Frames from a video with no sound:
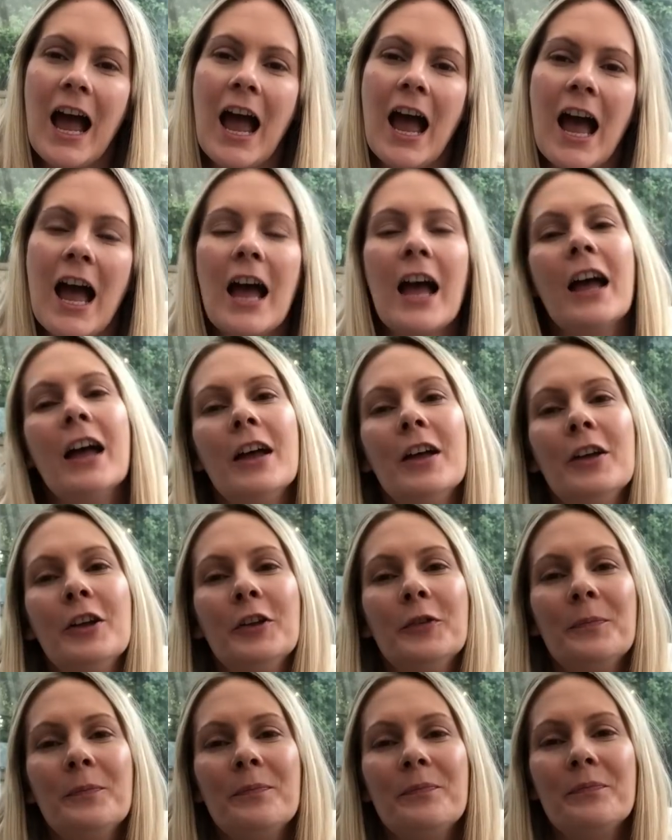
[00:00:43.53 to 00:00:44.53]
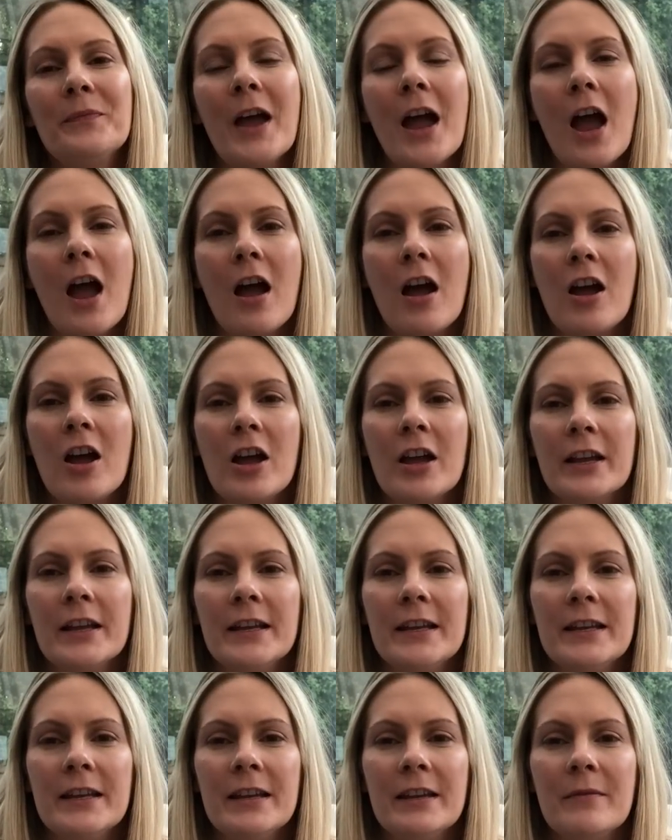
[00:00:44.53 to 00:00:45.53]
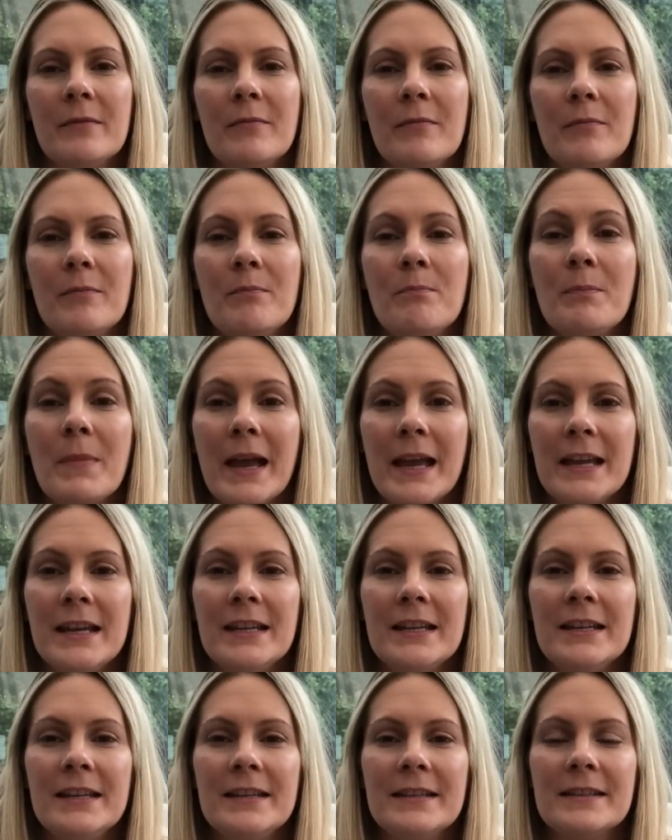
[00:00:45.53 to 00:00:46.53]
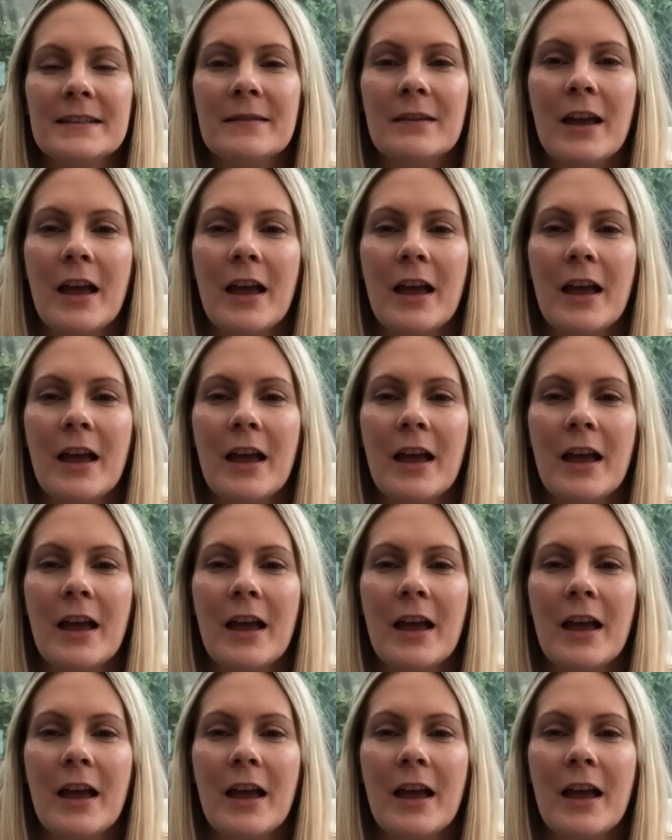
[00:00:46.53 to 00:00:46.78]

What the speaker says: I made